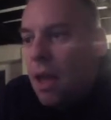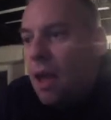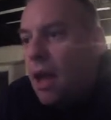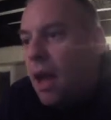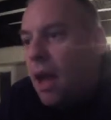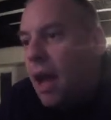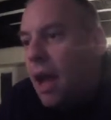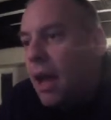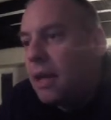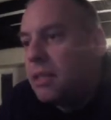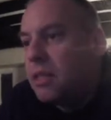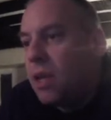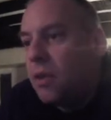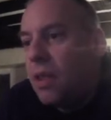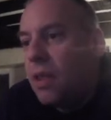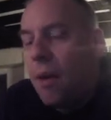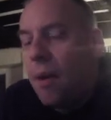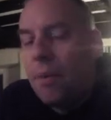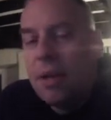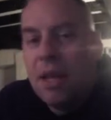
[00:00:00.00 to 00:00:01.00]
And so
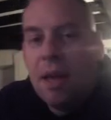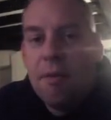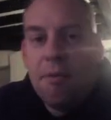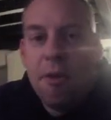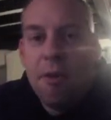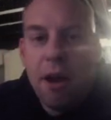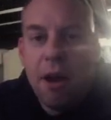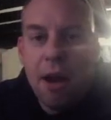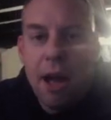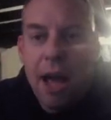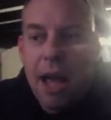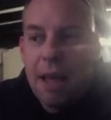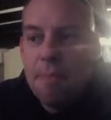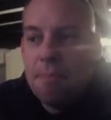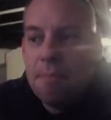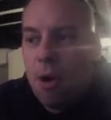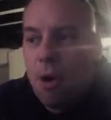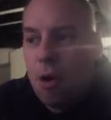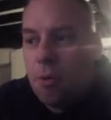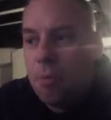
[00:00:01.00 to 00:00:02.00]
that would give her a
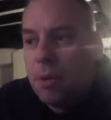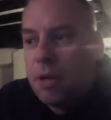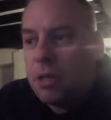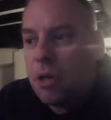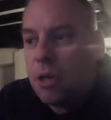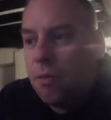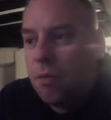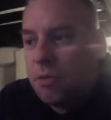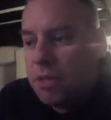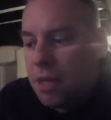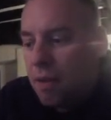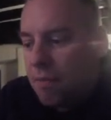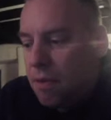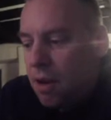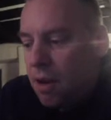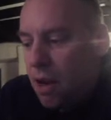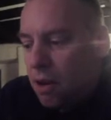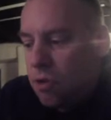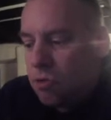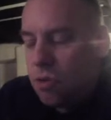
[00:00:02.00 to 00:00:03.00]
moment of
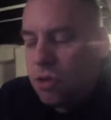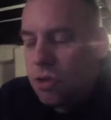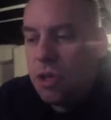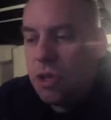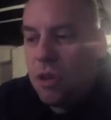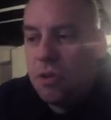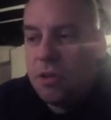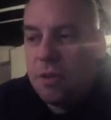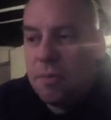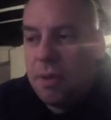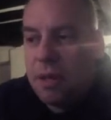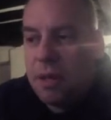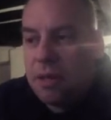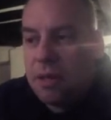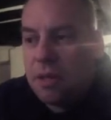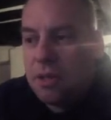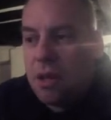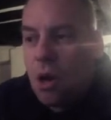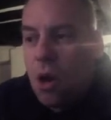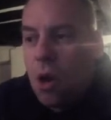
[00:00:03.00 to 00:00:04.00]
700 Newton
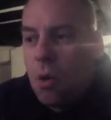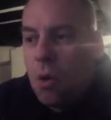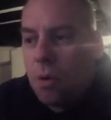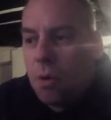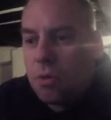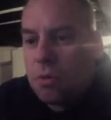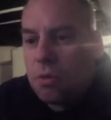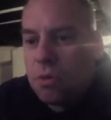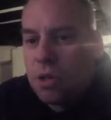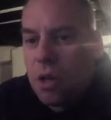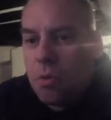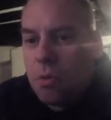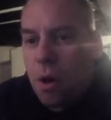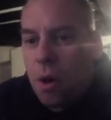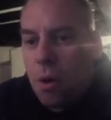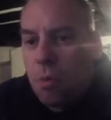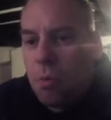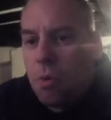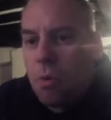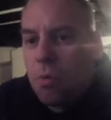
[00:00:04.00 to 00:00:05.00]
meters. Well, so
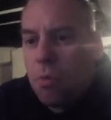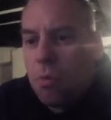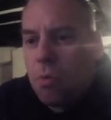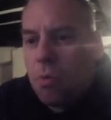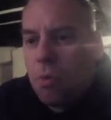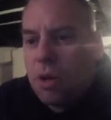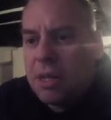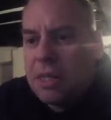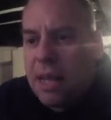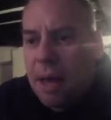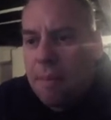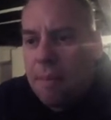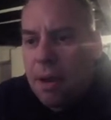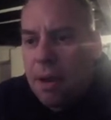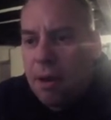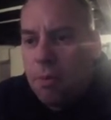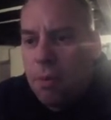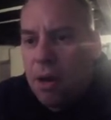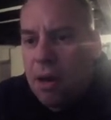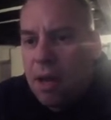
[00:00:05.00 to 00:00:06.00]
what? Well, what does that
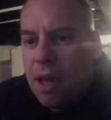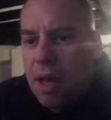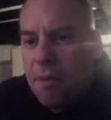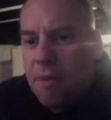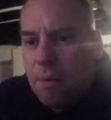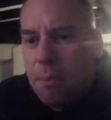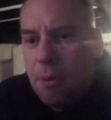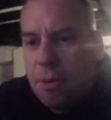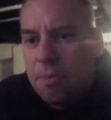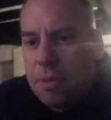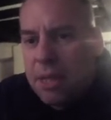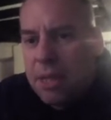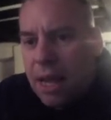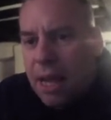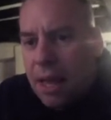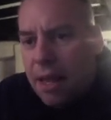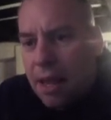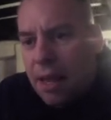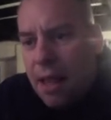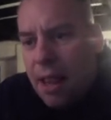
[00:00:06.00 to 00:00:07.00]
mean? Well, if I put them
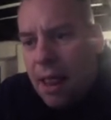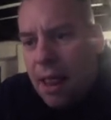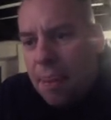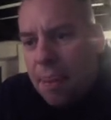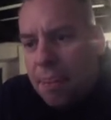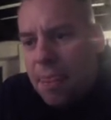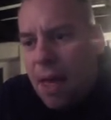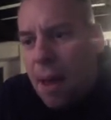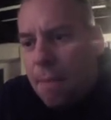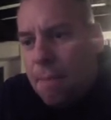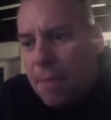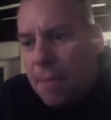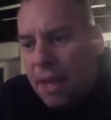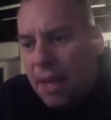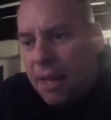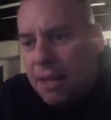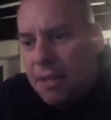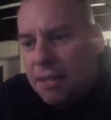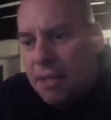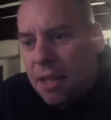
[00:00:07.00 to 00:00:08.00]
together, that
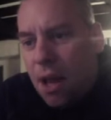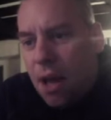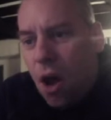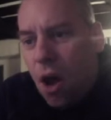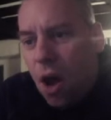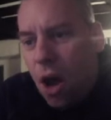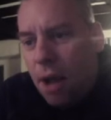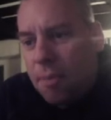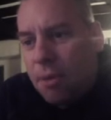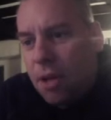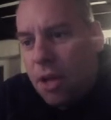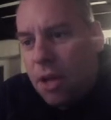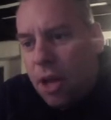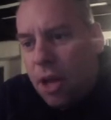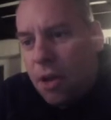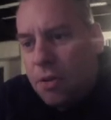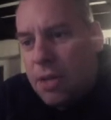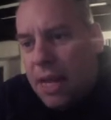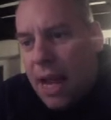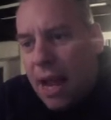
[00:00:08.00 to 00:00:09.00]
means that I'm going to
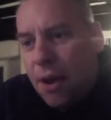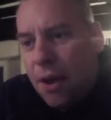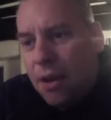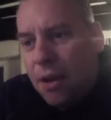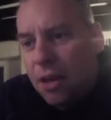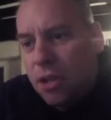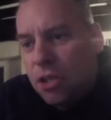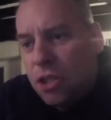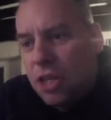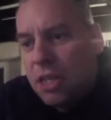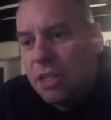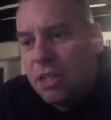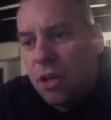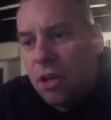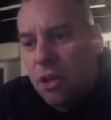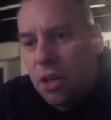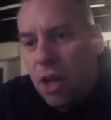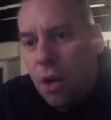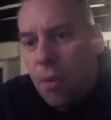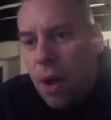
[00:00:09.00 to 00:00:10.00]
go down and she's going
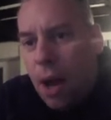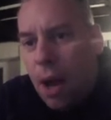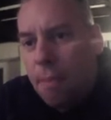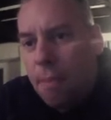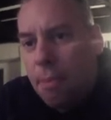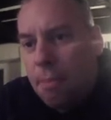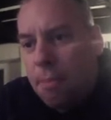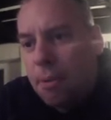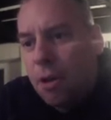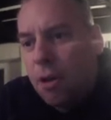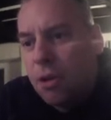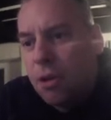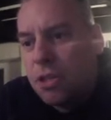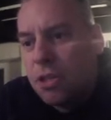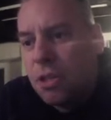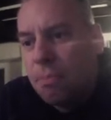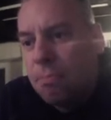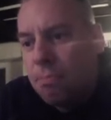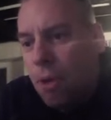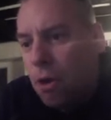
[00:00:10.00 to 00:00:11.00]
to go up because
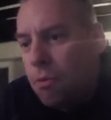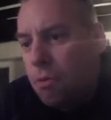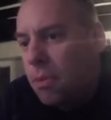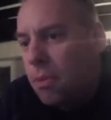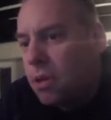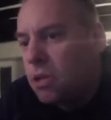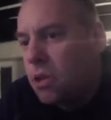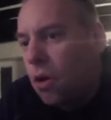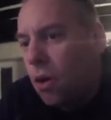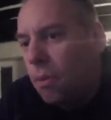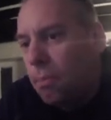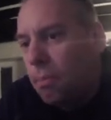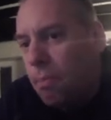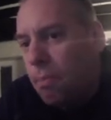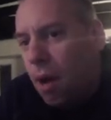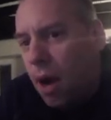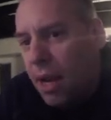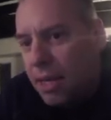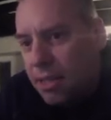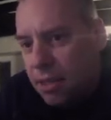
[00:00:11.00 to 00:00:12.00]
the moment on
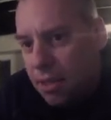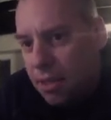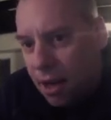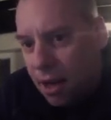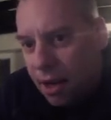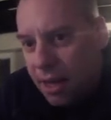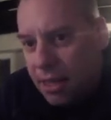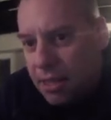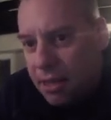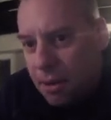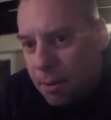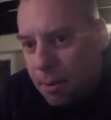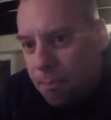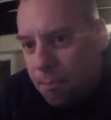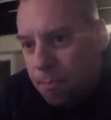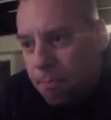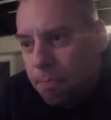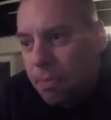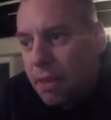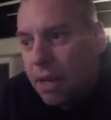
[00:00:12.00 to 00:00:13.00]
my side
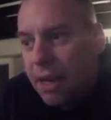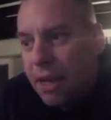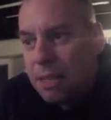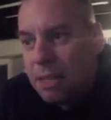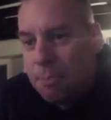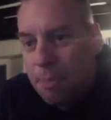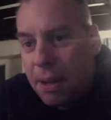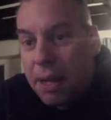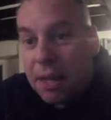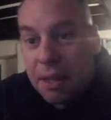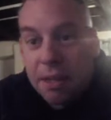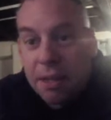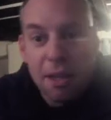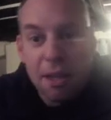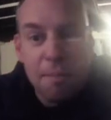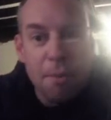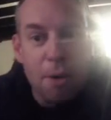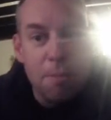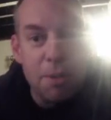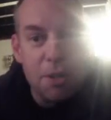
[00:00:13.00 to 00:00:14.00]
is bigger than the
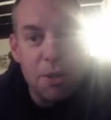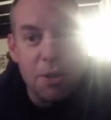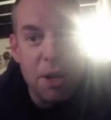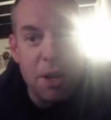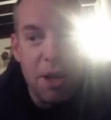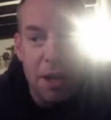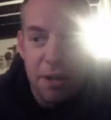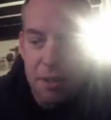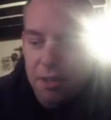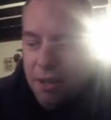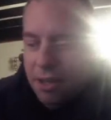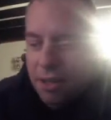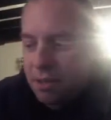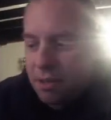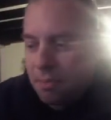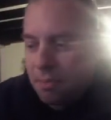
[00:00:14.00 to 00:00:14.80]
moment on her side.